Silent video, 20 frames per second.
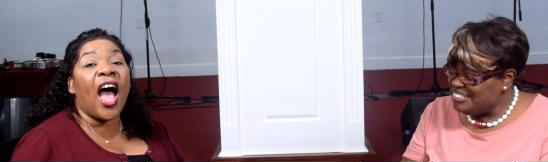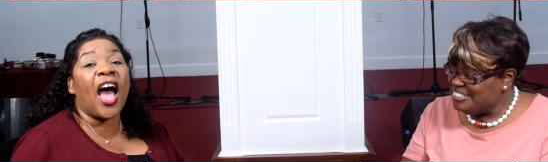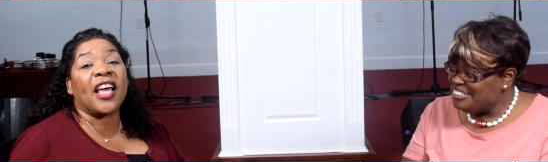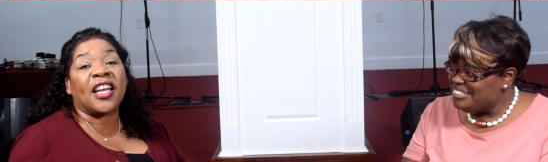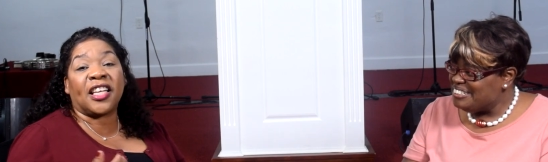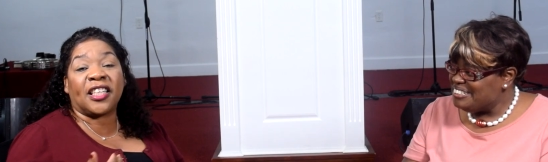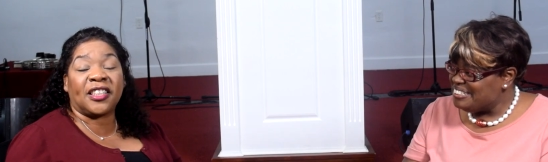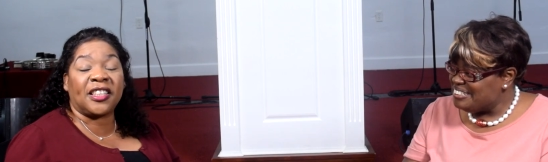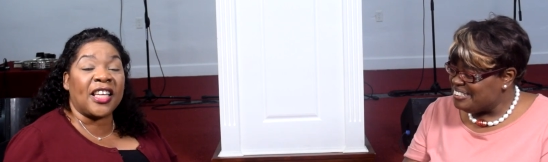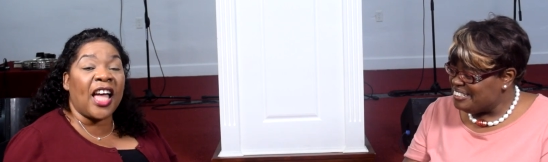
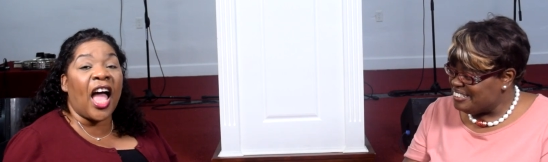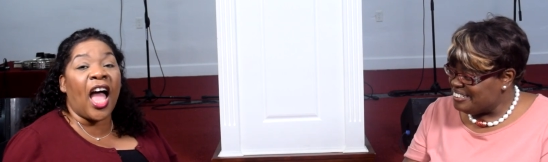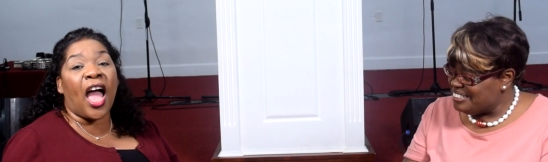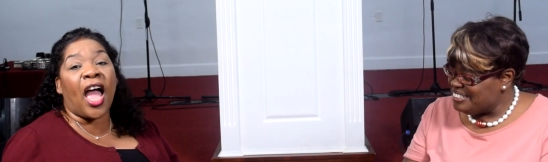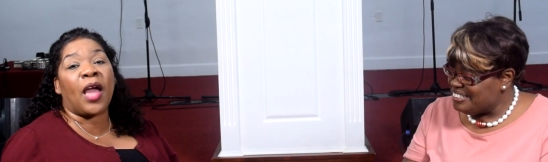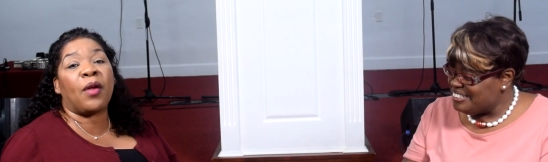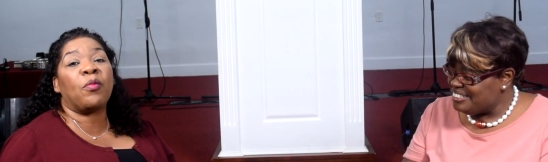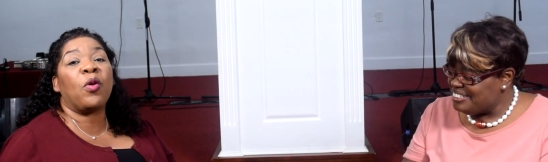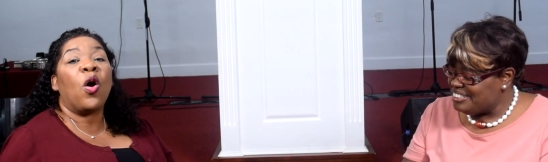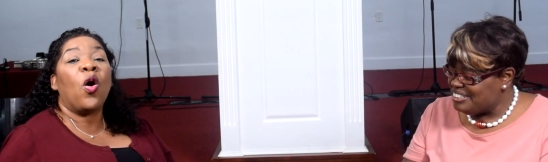Speaker 1: and a
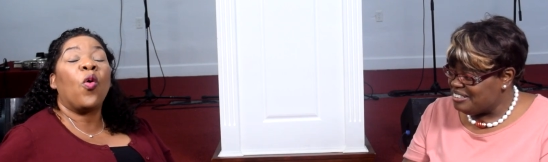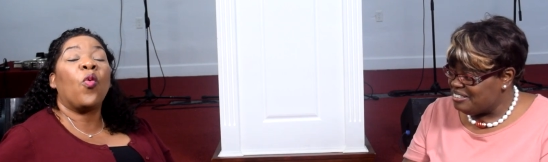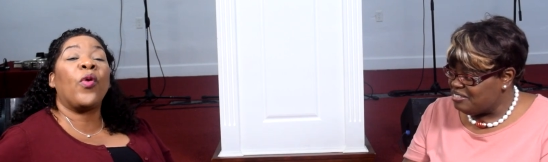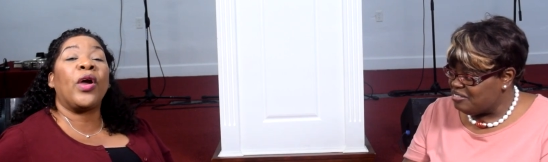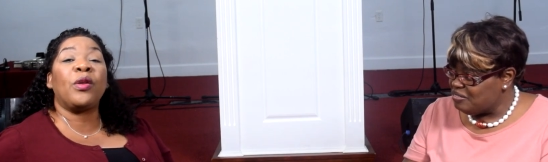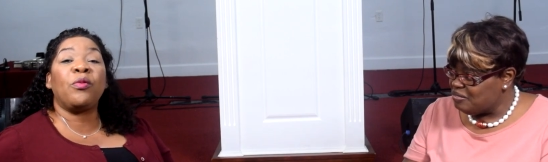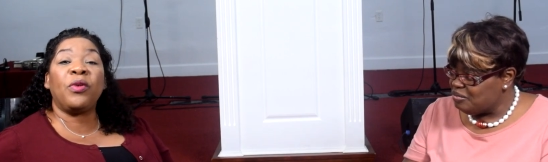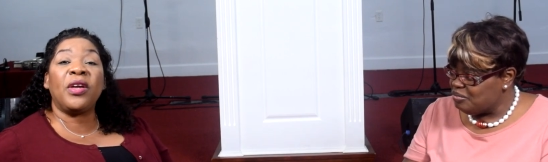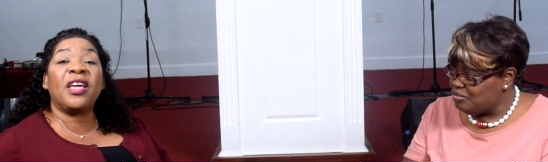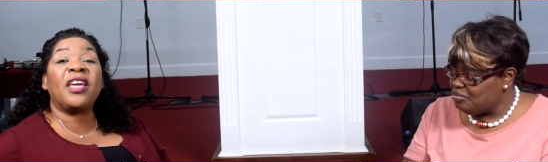time
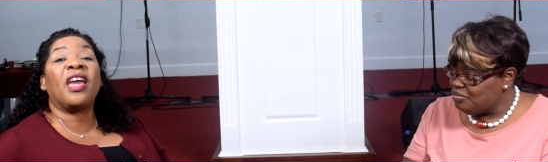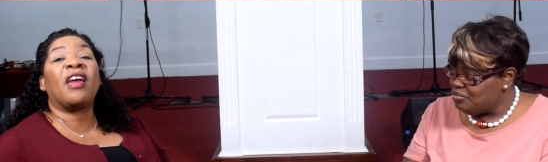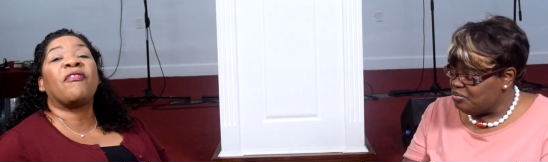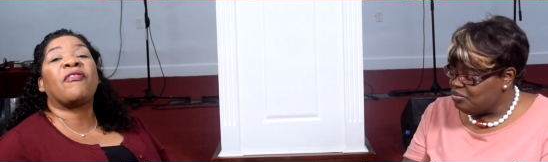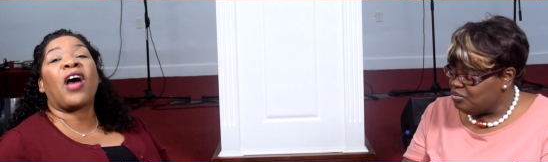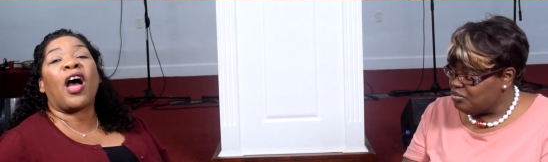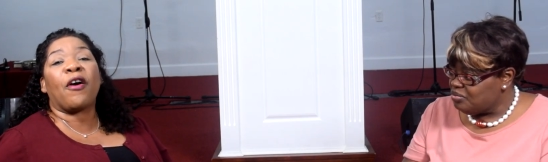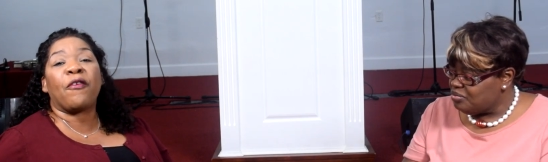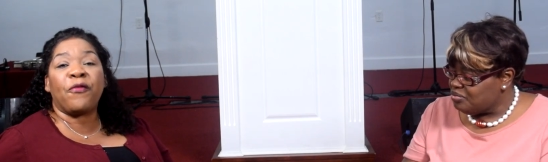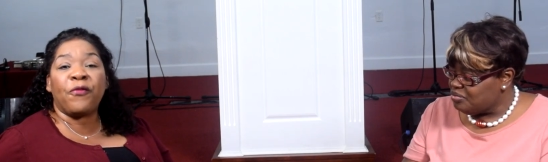when we
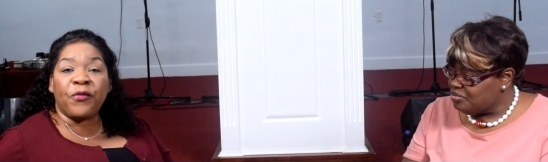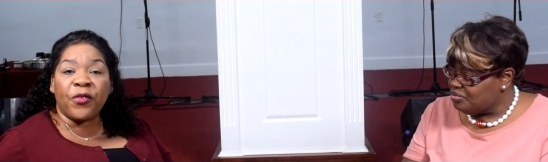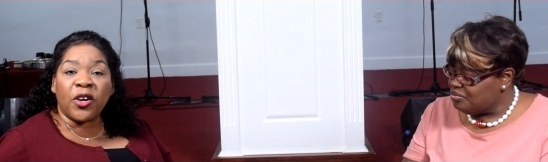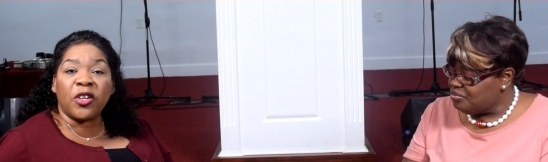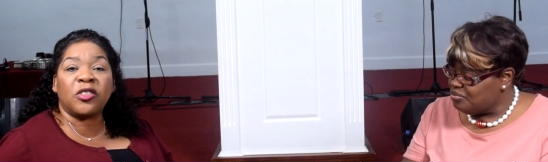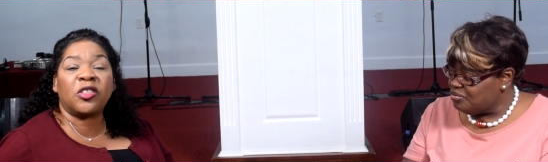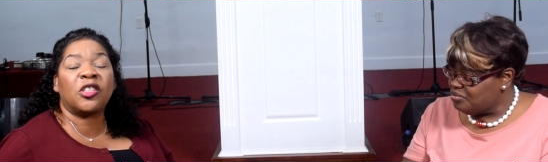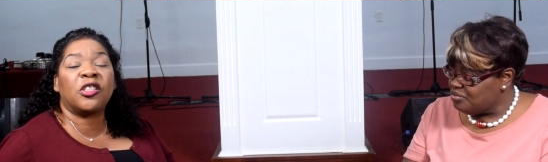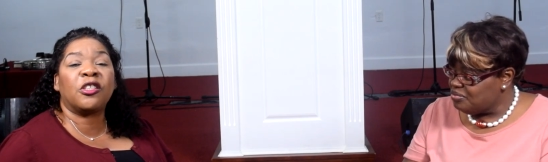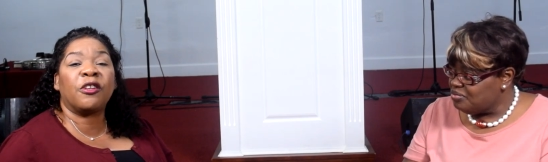give our
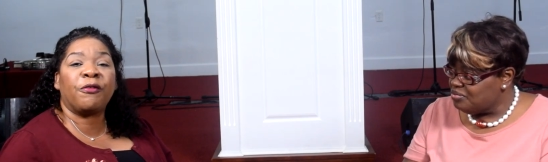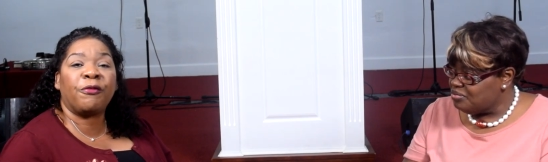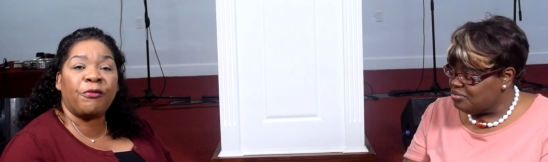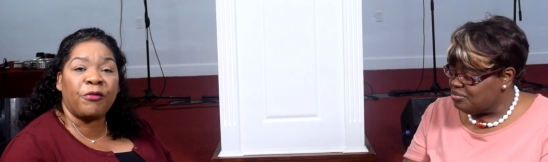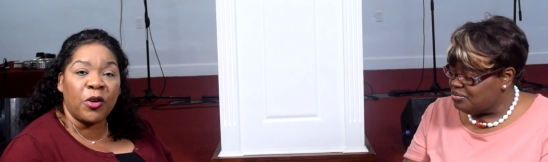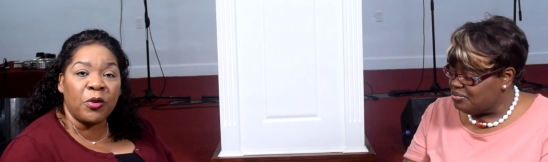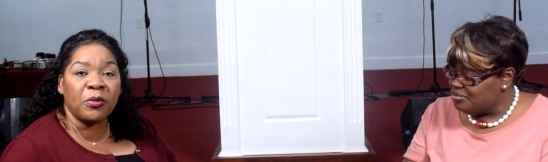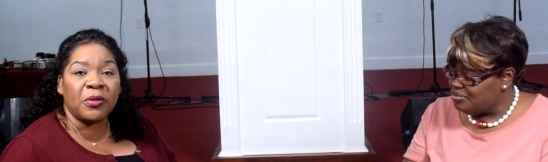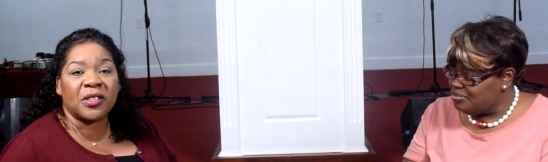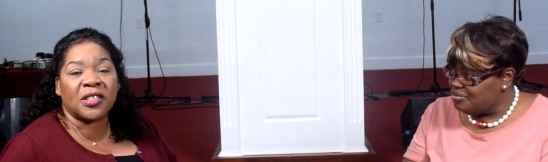first
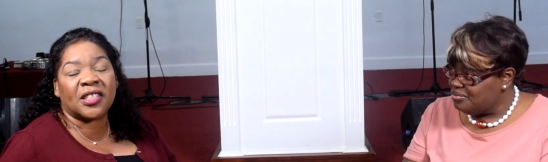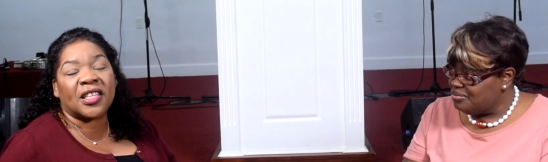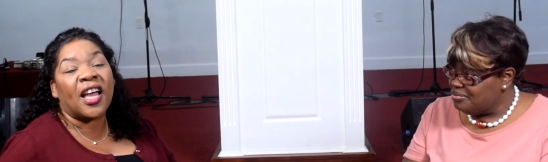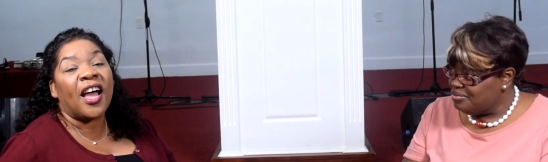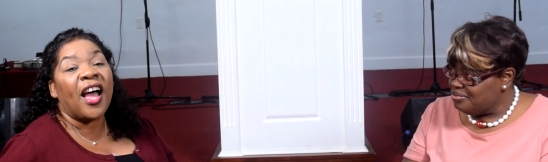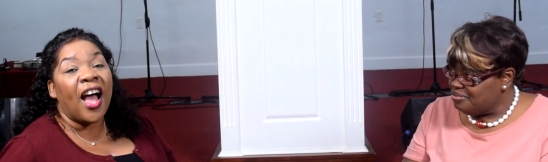fruits